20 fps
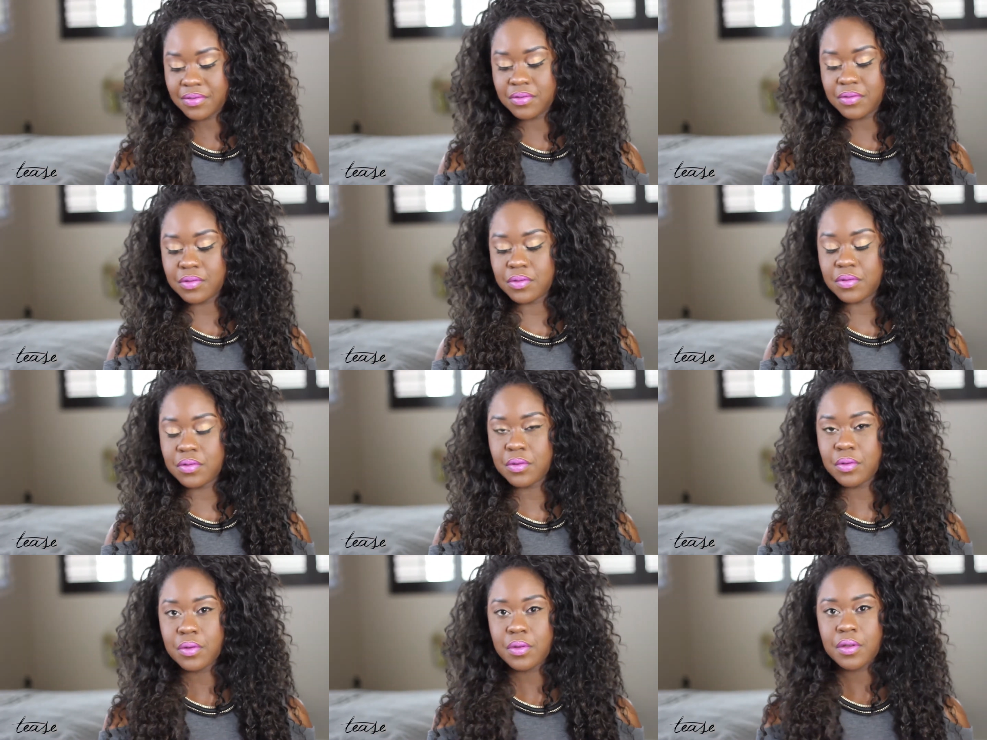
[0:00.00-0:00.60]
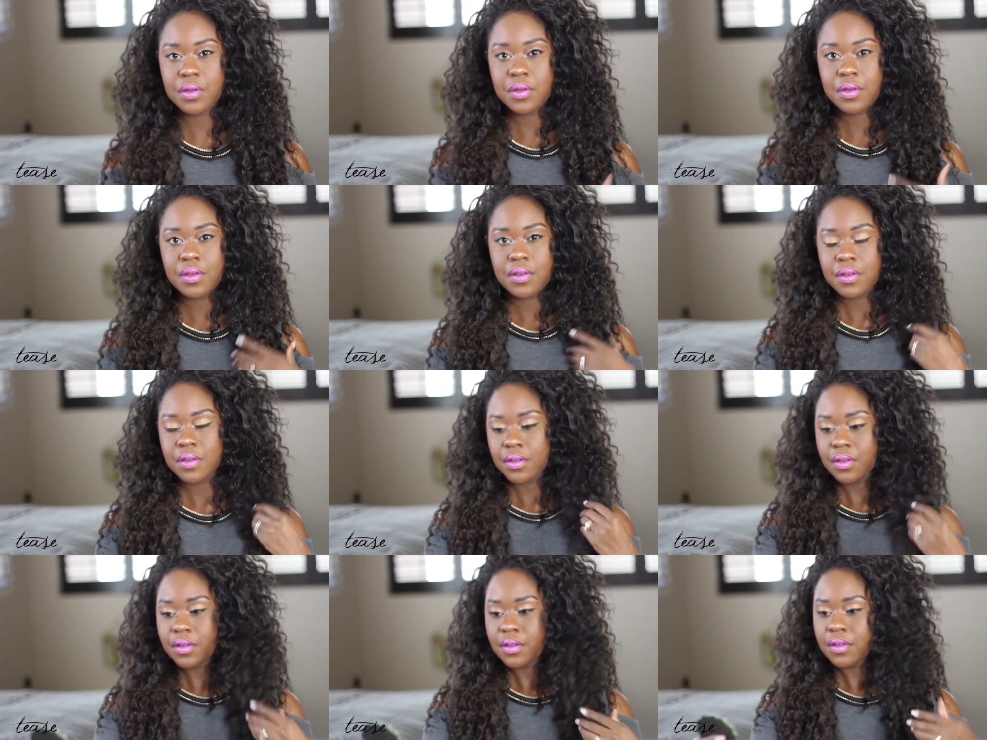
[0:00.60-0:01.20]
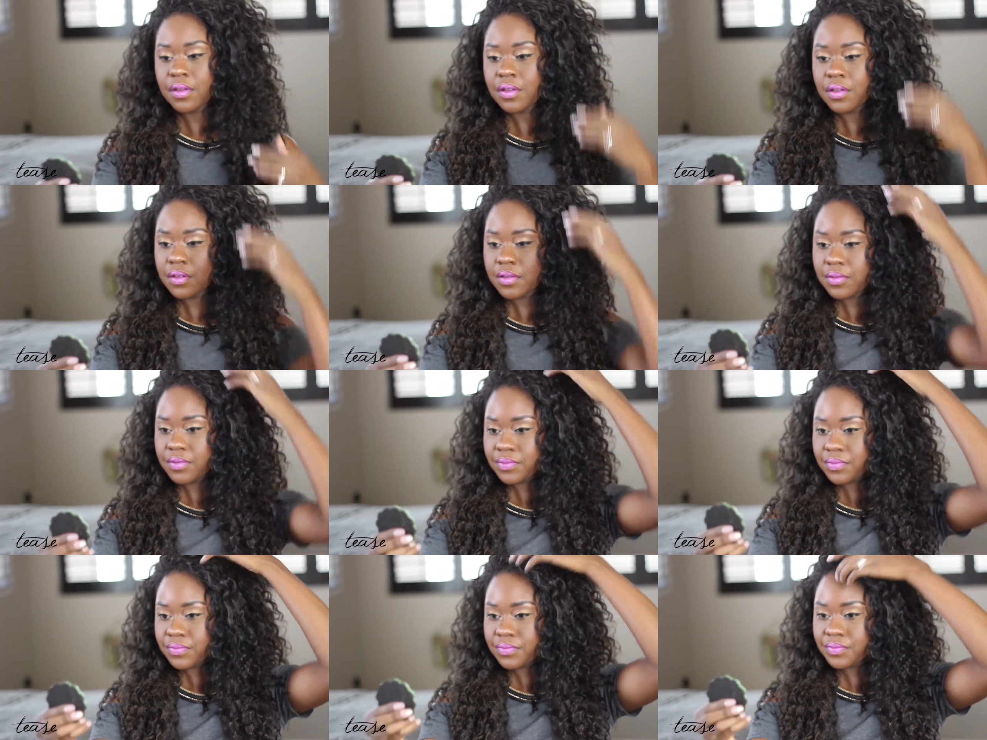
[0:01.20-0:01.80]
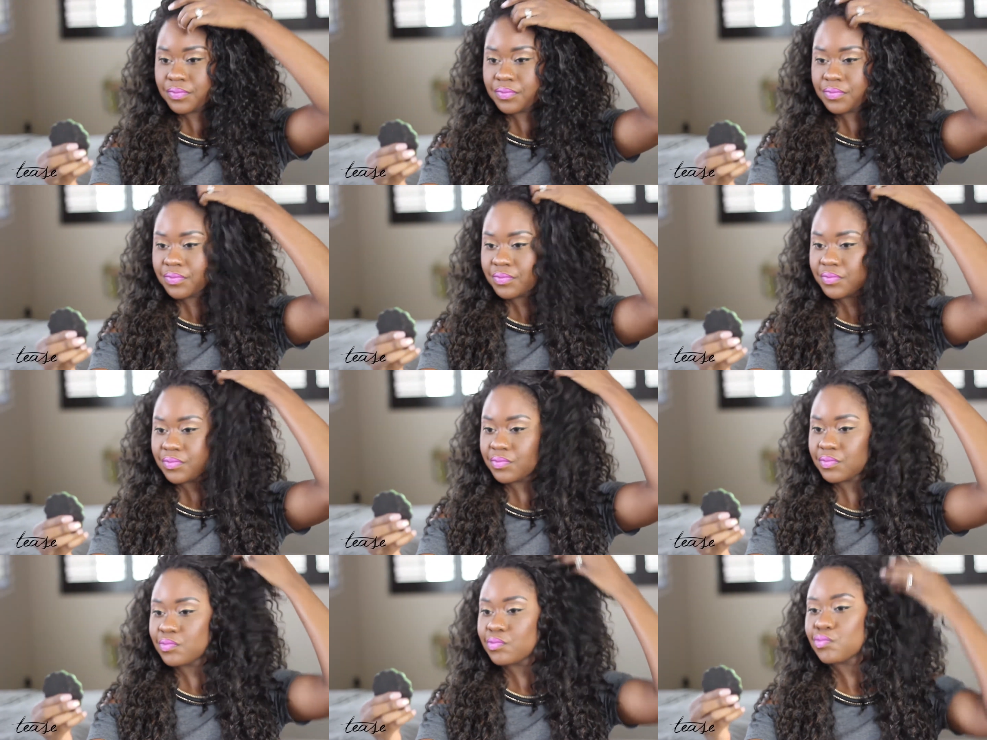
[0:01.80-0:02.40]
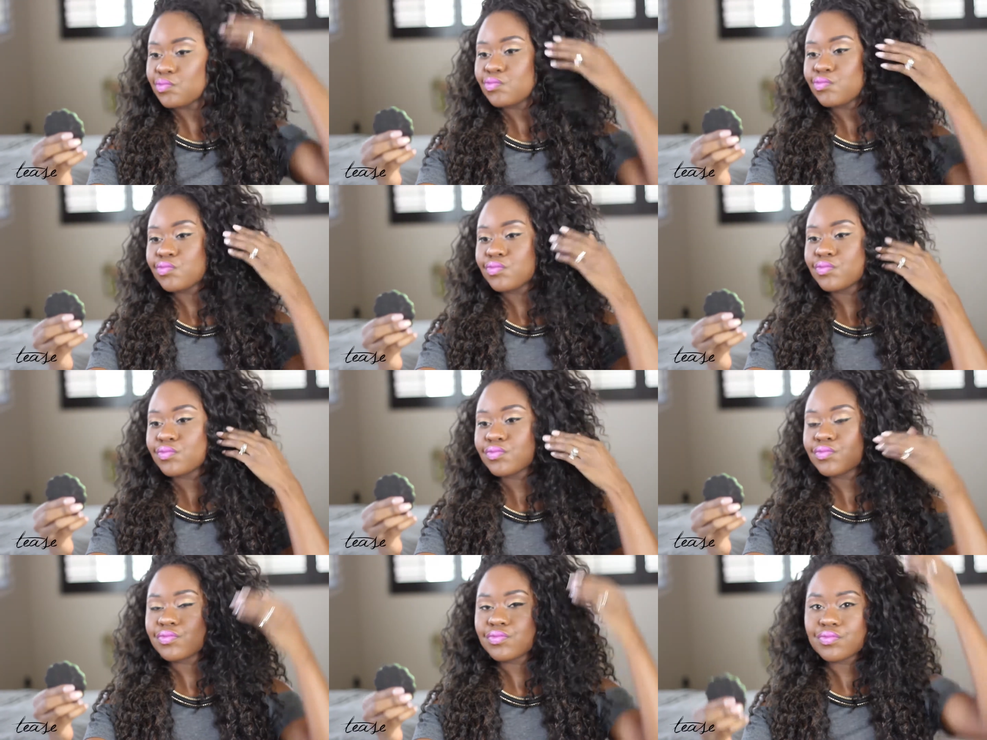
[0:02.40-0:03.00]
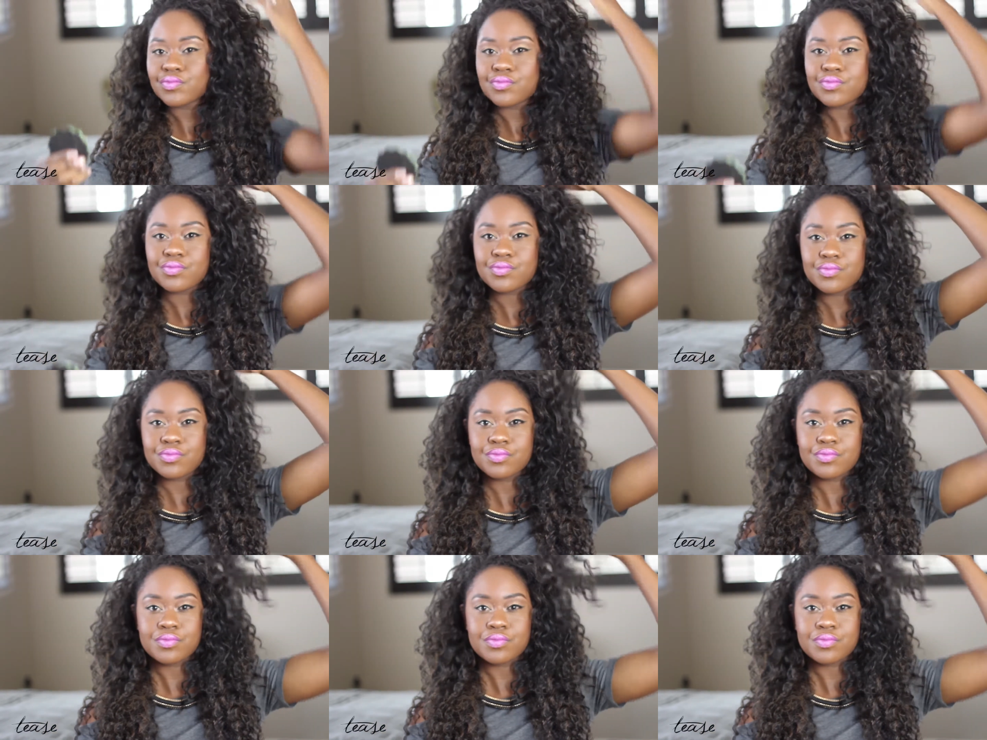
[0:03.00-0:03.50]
[no speech]